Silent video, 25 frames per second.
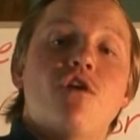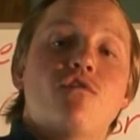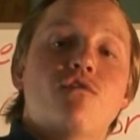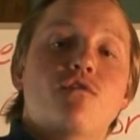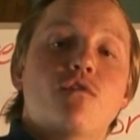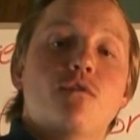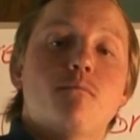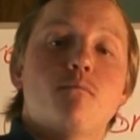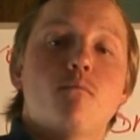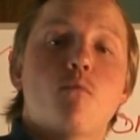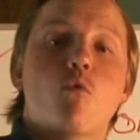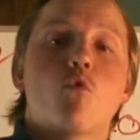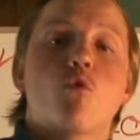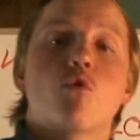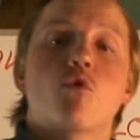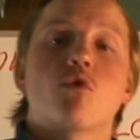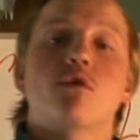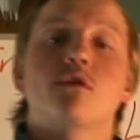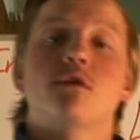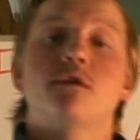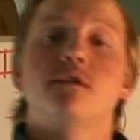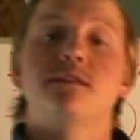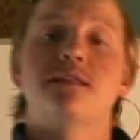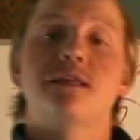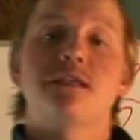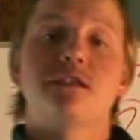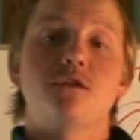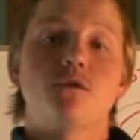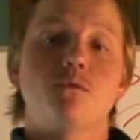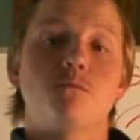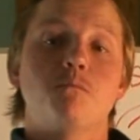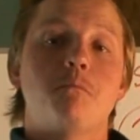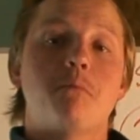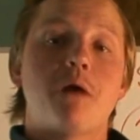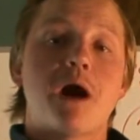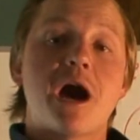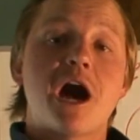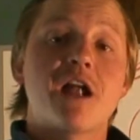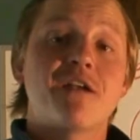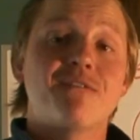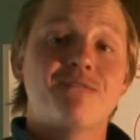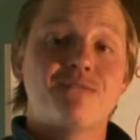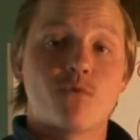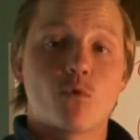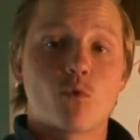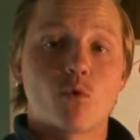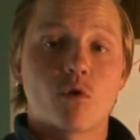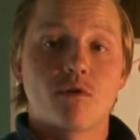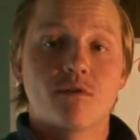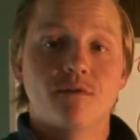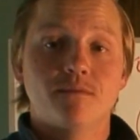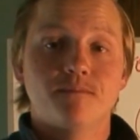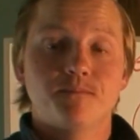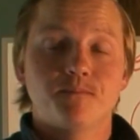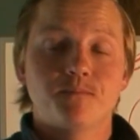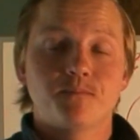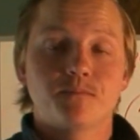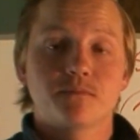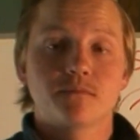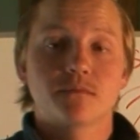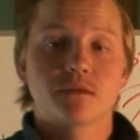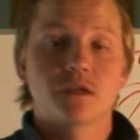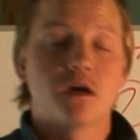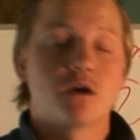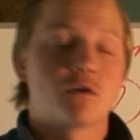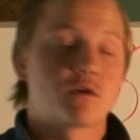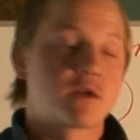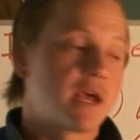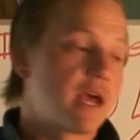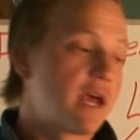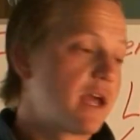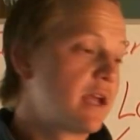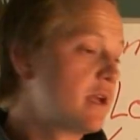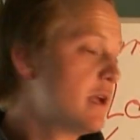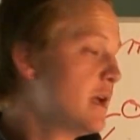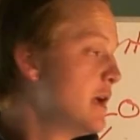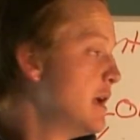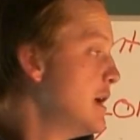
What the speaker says: for more than you bought for. Okay,